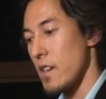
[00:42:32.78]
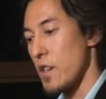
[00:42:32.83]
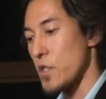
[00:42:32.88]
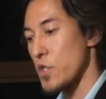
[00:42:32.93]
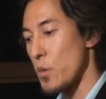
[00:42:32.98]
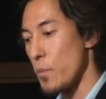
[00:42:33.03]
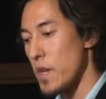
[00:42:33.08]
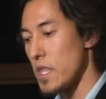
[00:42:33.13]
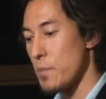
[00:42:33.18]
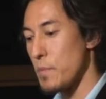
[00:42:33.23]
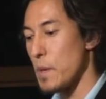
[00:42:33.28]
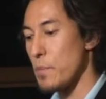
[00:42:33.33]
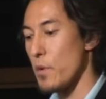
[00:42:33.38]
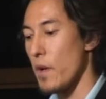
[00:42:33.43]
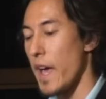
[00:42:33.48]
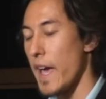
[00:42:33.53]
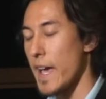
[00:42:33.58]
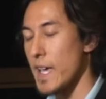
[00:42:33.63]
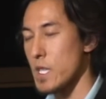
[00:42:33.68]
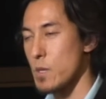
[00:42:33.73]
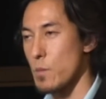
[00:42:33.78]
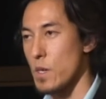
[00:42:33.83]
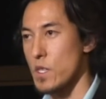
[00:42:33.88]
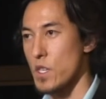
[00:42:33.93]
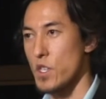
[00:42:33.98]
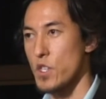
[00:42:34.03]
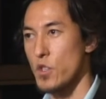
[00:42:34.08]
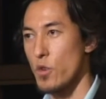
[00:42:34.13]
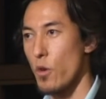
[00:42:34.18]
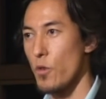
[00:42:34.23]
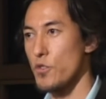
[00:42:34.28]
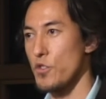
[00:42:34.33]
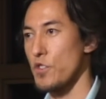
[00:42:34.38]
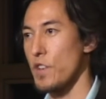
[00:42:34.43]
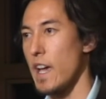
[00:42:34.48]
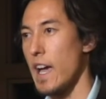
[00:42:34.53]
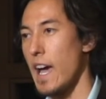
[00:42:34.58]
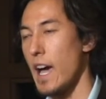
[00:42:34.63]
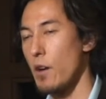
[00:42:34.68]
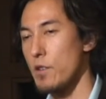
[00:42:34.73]
So many people ask me, as a soldier,
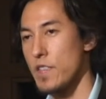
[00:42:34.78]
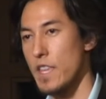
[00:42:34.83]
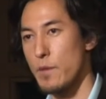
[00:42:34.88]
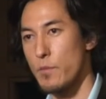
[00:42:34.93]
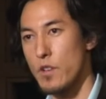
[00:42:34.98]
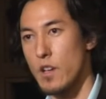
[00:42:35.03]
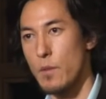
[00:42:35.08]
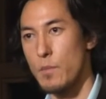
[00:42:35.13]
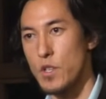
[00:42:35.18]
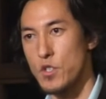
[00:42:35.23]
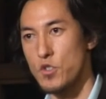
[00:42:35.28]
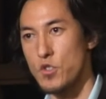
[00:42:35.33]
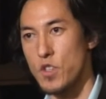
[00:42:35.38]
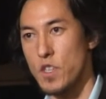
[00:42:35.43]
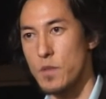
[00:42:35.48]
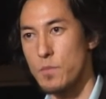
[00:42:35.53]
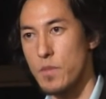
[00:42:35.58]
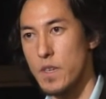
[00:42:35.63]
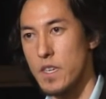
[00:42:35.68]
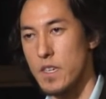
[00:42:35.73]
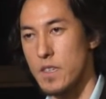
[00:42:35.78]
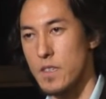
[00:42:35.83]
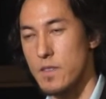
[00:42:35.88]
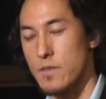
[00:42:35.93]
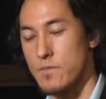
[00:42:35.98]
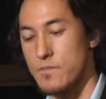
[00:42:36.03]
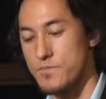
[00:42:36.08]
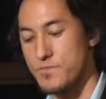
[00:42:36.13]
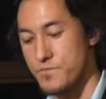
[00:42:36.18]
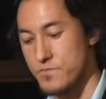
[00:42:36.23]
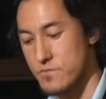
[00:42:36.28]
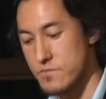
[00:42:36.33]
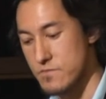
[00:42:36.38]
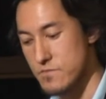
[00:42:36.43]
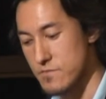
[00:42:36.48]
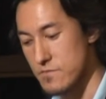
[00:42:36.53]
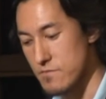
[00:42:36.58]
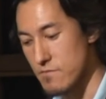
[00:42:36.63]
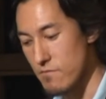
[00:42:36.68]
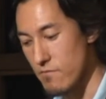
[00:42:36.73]
how did I become interested in peace?
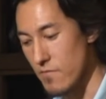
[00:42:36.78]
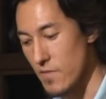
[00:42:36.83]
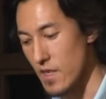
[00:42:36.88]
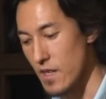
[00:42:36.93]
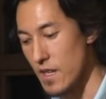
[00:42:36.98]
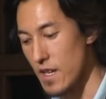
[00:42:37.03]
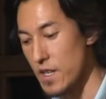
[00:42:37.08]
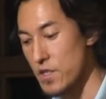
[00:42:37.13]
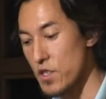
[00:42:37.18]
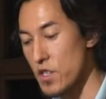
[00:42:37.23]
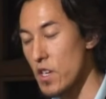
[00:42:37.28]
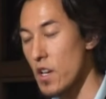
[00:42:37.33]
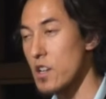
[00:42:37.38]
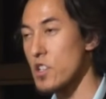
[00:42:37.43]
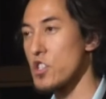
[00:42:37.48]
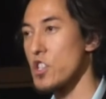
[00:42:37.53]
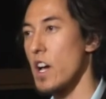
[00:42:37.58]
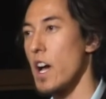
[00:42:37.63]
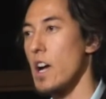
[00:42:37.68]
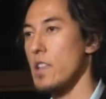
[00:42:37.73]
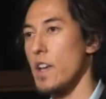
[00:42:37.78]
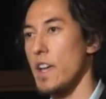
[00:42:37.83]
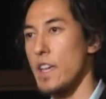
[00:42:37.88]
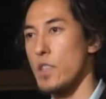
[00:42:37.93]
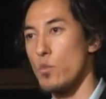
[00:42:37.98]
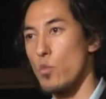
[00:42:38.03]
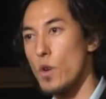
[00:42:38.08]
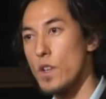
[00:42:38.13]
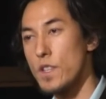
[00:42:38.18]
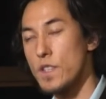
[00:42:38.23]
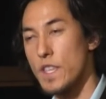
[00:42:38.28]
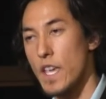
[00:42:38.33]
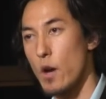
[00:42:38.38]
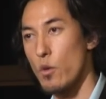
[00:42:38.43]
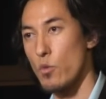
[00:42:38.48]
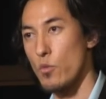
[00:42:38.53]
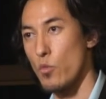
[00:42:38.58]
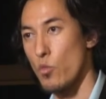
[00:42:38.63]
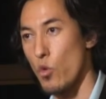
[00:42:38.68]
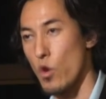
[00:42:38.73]
as a young child, I had witnessed
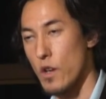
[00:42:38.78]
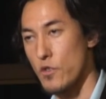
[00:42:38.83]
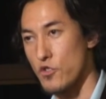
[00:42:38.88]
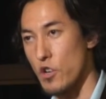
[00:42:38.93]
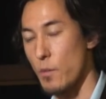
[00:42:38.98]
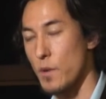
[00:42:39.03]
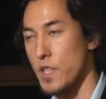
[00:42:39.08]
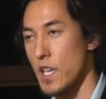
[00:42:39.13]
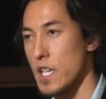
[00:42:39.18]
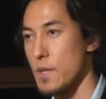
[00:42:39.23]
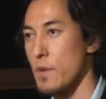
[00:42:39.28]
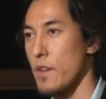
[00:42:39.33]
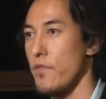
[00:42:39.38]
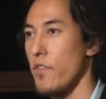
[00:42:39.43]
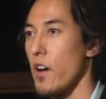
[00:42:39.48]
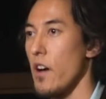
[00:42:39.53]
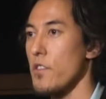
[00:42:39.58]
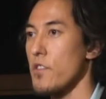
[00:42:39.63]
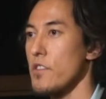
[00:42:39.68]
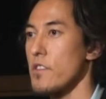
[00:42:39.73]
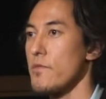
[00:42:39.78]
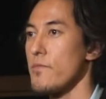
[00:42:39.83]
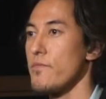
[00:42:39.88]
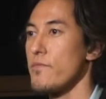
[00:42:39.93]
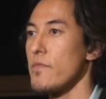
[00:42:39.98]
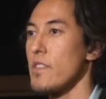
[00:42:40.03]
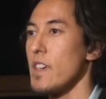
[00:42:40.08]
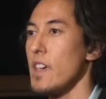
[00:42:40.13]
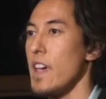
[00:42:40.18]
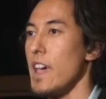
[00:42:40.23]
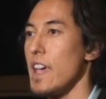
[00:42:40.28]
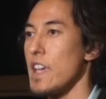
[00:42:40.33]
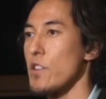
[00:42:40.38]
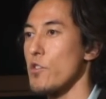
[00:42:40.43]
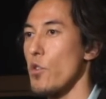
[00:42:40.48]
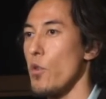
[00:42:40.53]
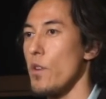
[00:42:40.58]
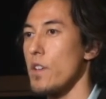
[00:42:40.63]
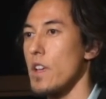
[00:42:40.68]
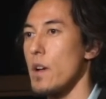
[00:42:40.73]
how war had traumatized my father, and
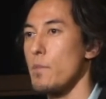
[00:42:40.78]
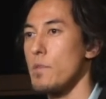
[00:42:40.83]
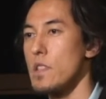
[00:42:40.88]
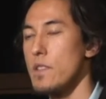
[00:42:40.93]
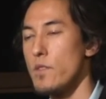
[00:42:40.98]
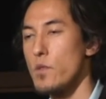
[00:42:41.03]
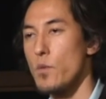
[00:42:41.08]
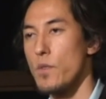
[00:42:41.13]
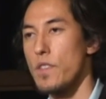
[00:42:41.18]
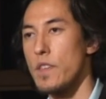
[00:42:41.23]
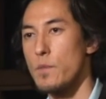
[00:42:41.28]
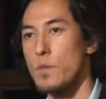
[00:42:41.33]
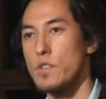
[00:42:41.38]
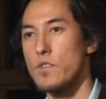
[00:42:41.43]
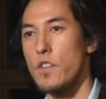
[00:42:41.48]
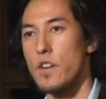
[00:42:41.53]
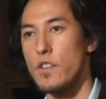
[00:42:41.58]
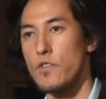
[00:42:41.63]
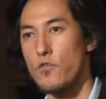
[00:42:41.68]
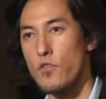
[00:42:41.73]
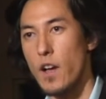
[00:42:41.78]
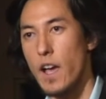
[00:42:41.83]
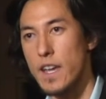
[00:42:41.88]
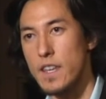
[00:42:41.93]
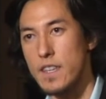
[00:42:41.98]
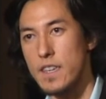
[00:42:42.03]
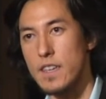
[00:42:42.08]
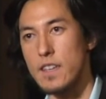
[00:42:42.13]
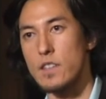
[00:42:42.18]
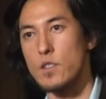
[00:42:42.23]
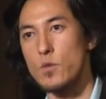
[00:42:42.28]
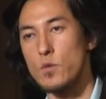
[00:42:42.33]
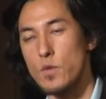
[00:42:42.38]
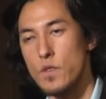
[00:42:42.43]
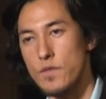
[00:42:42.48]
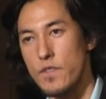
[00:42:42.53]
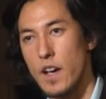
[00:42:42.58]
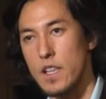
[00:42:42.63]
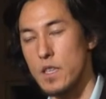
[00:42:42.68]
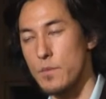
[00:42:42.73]
growing up living with him was very frightening due to
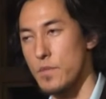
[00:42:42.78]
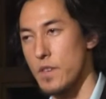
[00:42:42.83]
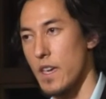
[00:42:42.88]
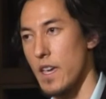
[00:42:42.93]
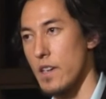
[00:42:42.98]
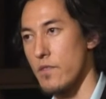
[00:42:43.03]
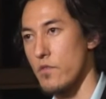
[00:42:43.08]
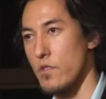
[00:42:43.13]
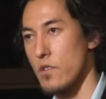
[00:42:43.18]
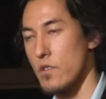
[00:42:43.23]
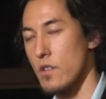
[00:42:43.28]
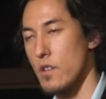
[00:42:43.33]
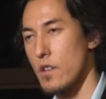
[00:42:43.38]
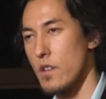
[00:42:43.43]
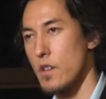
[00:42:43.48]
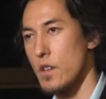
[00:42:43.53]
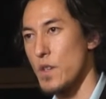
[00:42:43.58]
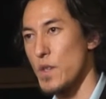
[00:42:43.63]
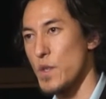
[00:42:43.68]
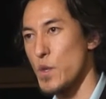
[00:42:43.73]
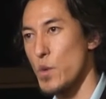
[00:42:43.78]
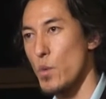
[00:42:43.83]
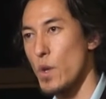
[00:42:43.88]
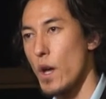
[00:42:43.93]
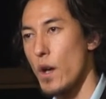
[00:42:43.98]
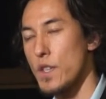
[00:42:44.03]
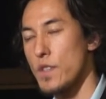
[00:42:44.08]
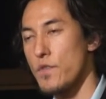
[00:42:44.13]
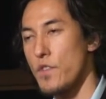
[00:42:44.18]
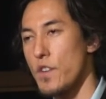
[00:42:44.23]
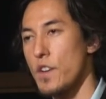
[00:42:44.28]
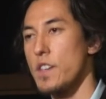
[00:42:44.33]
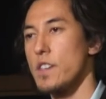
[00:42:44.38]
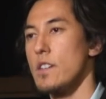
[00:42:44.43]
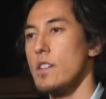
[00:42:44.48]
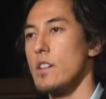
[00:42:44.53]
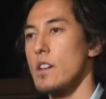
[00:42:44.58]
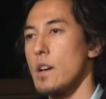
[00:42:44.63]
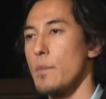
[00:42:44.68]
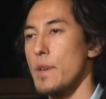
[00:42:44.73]
his violent behavior. So when I was very
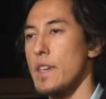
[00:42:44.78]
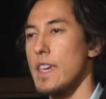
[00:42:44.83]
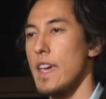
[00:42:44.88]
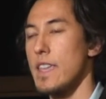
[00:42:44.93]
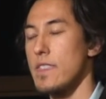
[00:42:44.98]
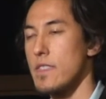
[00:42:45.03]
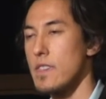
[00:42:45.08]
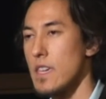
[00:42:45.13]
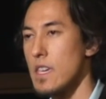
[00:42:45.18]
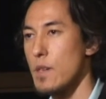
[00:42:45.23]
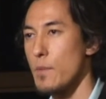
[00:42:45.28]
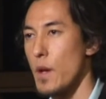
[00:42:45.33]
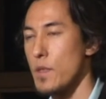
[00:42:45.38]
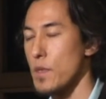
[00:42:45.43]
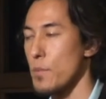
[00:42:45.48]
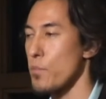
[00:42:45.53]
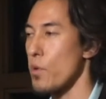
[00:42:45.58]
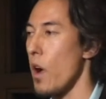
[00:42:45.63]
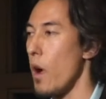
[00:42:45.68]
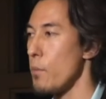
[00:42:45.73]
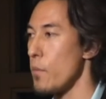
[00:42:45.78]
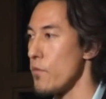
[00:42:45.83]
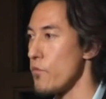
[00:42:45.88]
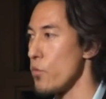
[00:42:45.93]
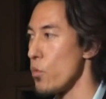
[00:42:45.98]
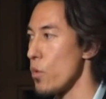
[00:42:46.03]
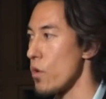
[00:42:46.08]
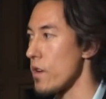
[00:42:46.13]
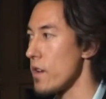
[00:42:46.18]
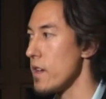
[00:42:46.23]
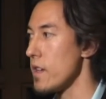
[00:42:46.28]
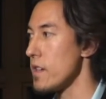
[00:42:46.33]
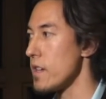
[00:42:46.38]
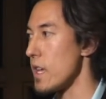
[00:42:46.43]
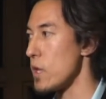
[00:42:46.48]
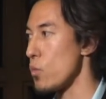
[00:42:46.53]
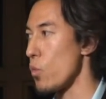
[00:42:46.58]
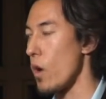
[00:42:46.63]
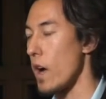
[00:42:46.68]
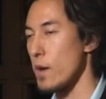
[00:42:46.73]
young, I began thinking about the problem of war
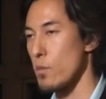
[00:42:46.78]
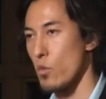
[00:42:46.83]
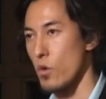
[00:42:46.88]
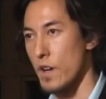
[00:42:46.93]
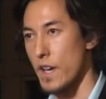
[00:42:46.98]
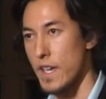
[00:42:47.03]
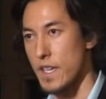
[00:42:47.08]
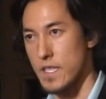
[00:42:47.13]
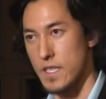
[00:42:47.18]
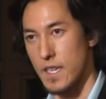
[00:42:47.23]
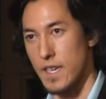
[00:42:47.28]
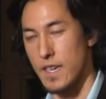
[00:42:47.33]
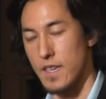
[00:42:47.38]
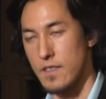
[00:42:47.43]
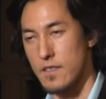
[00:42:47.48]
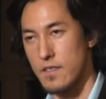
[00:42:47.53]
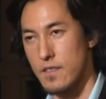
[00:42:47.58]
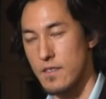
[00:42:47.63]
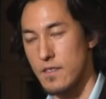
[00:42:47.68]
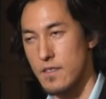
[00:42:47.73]
and why war has to end.